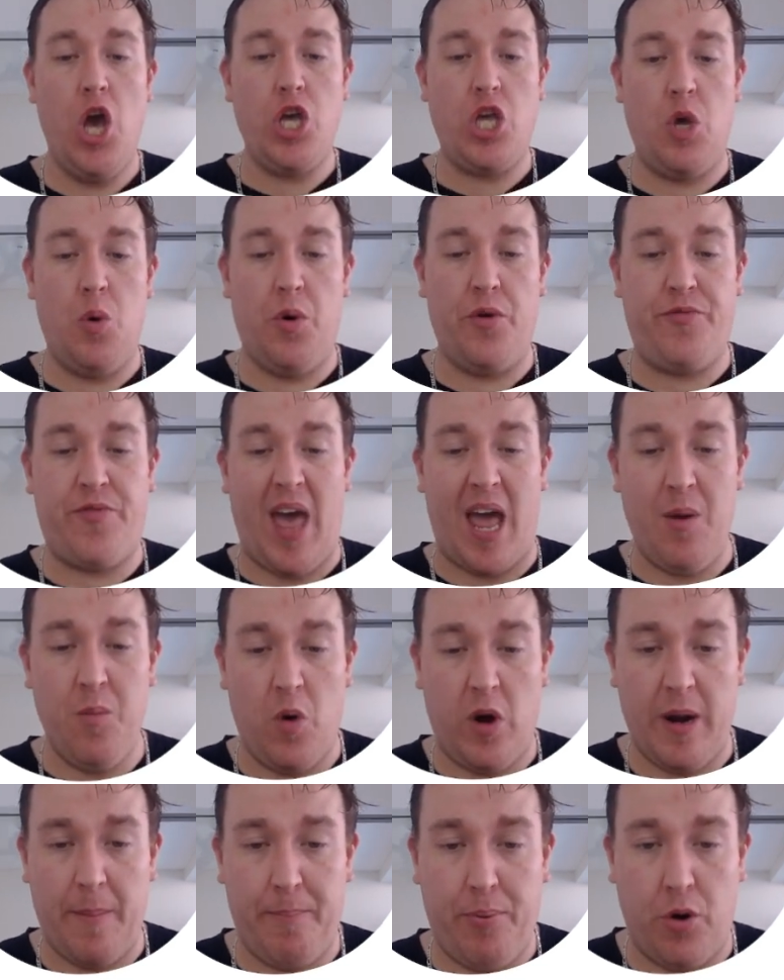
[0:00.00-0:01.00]
You would then
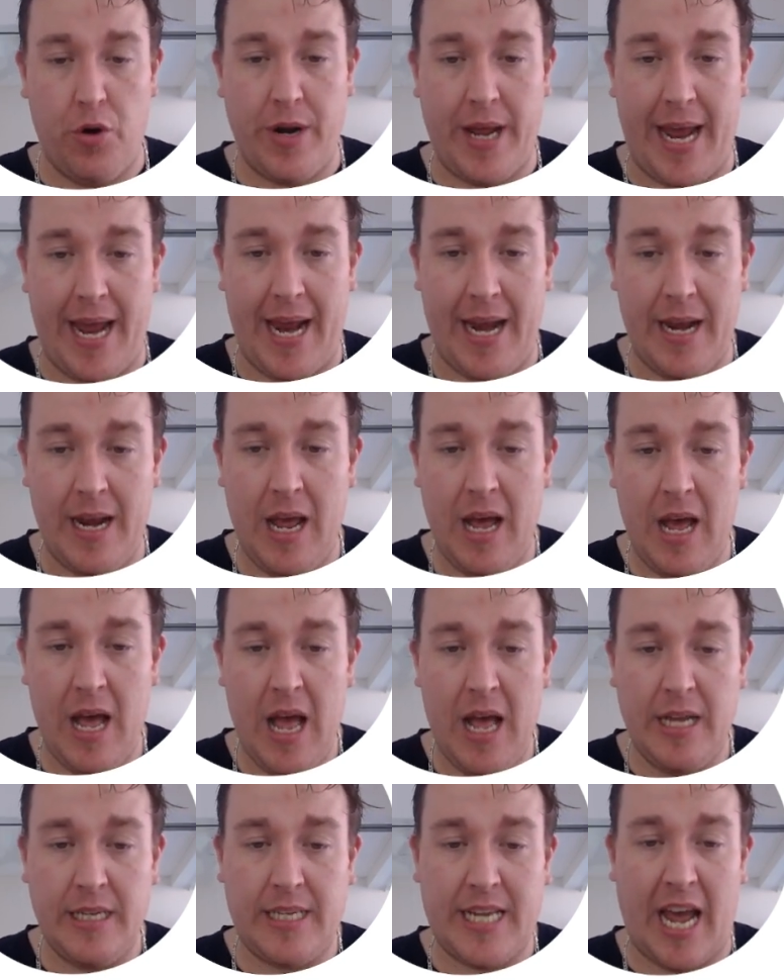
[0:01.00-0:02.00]
want to put in,
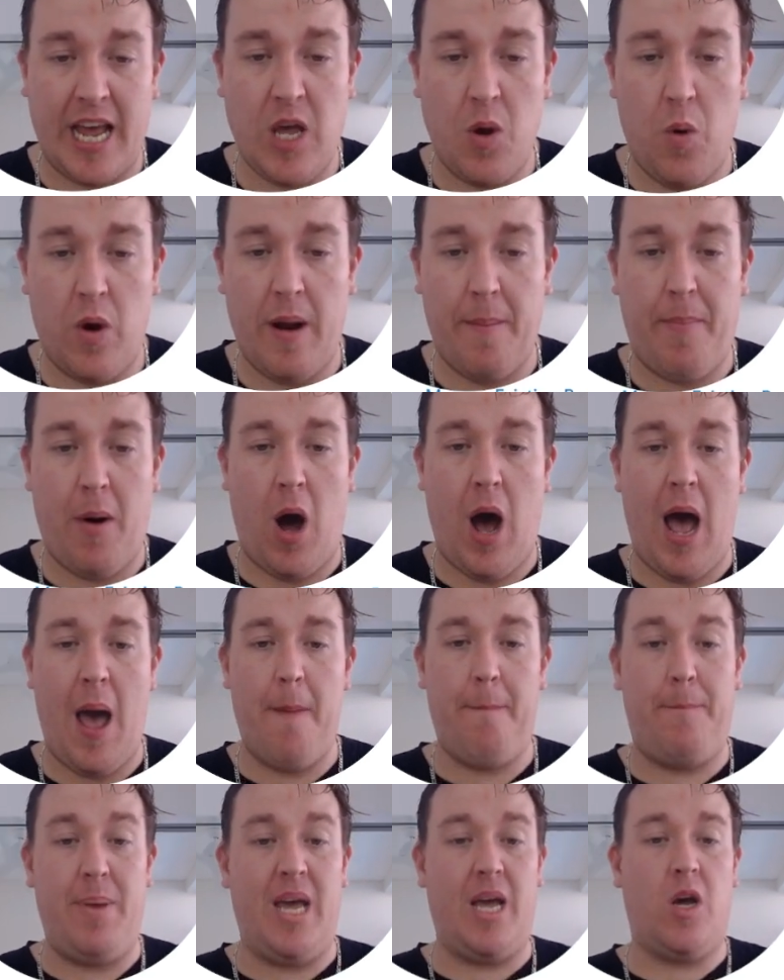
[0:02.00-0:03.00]
say you want to
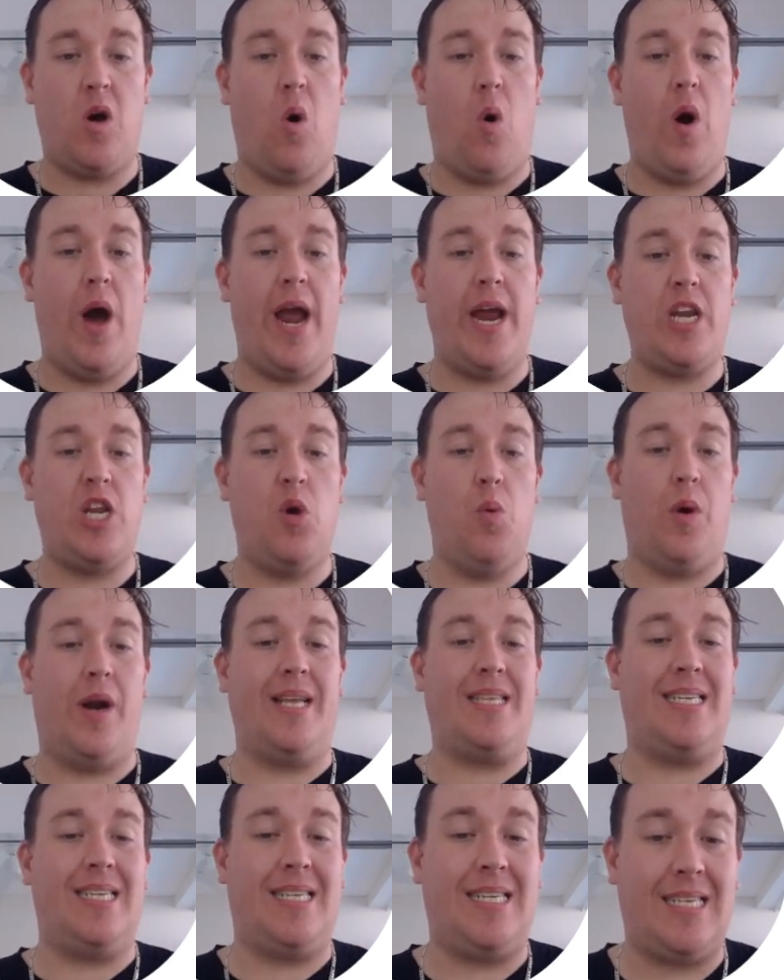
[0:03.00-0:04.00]
buy Bitcoin, you want
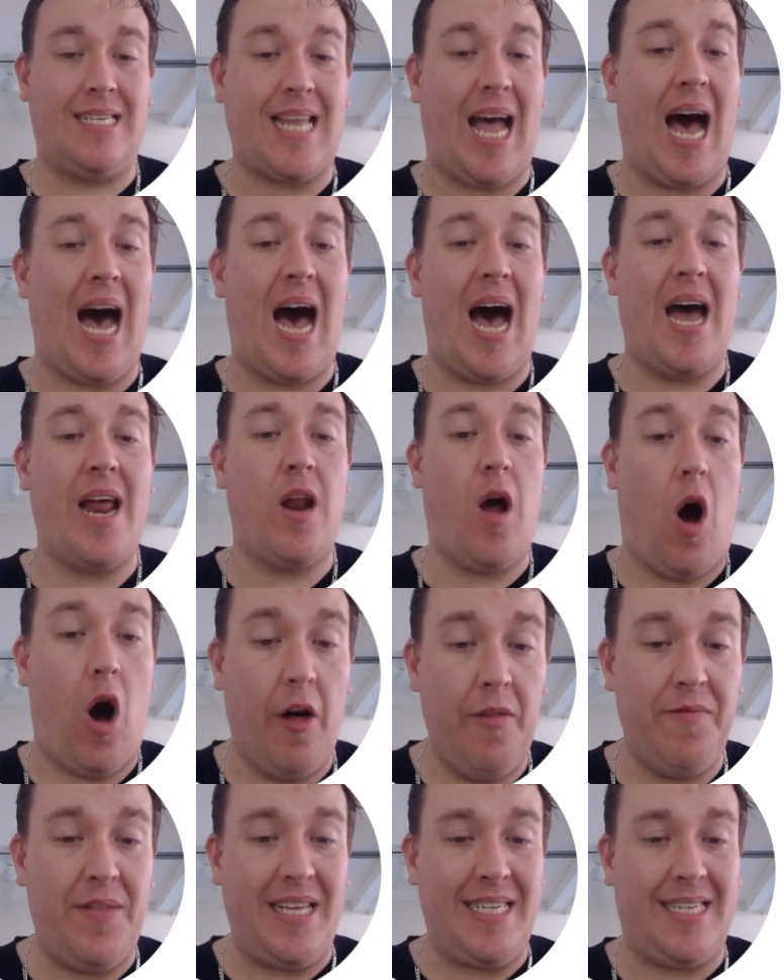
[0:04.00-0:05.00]
it to start
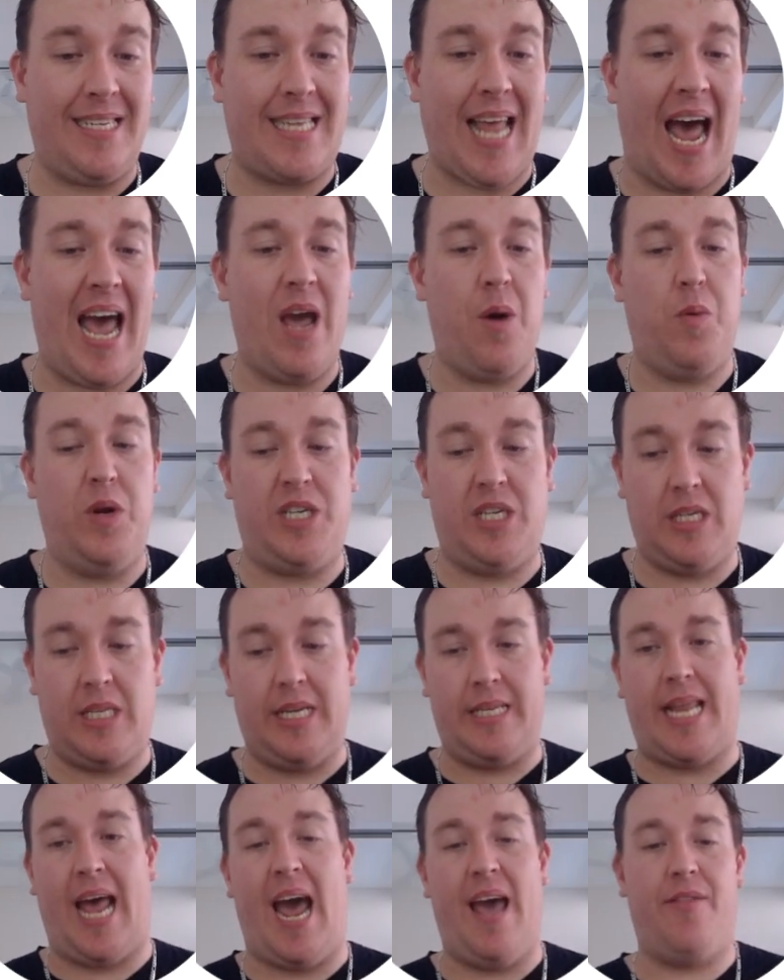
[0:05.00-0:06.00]
on this date, which is the
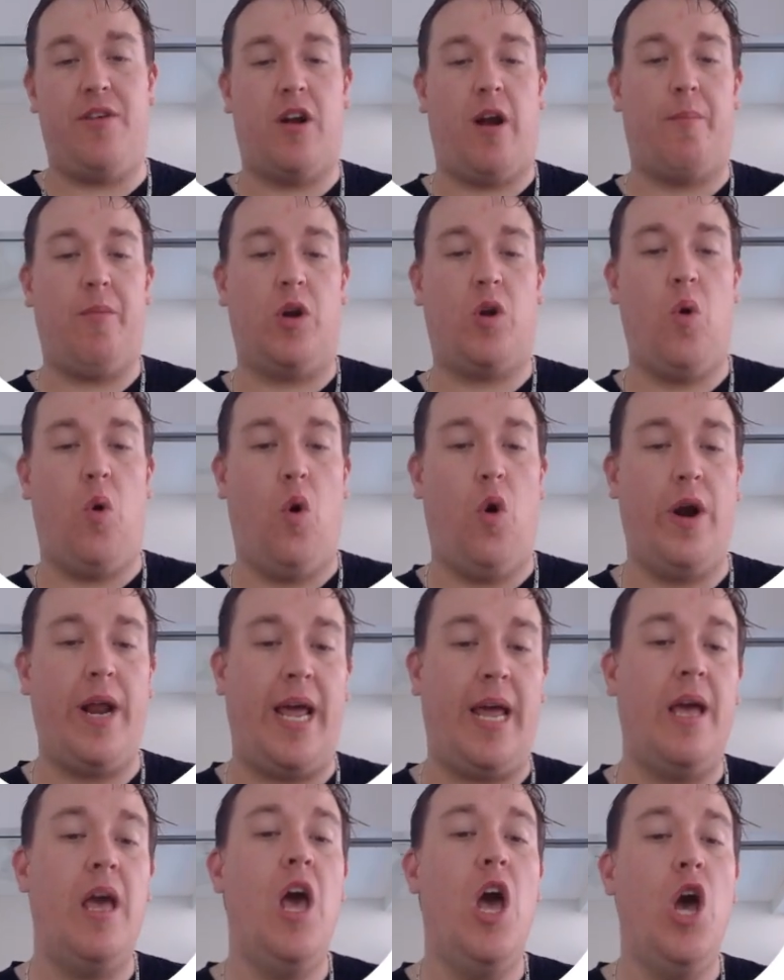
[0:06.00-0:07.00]
day that I'm
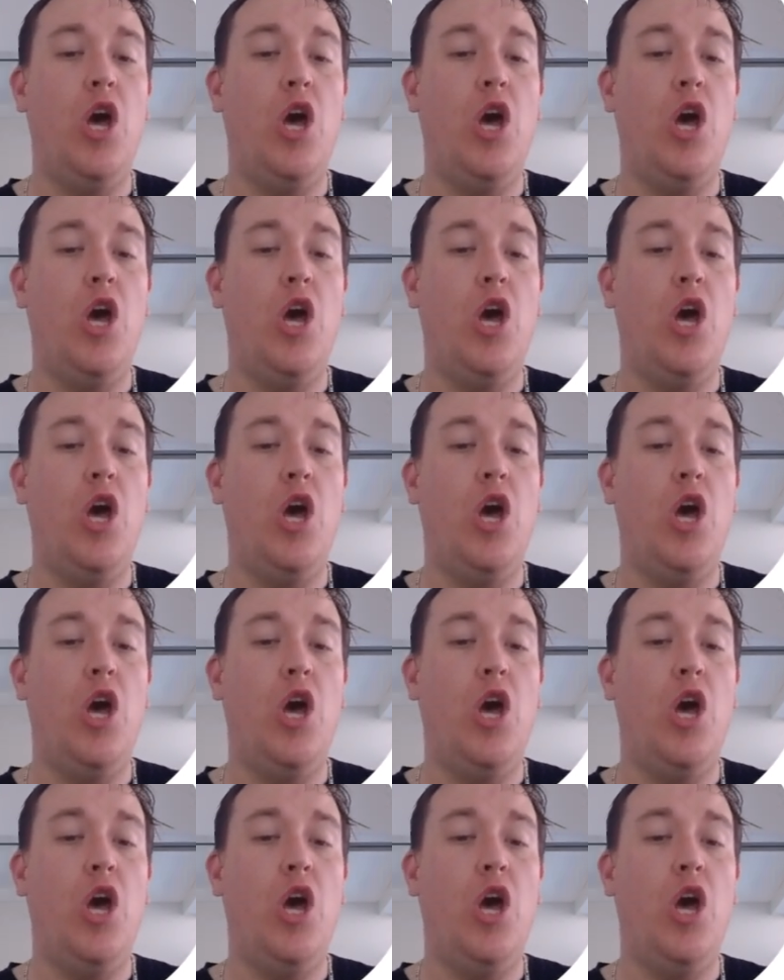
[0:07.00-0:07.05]
recording.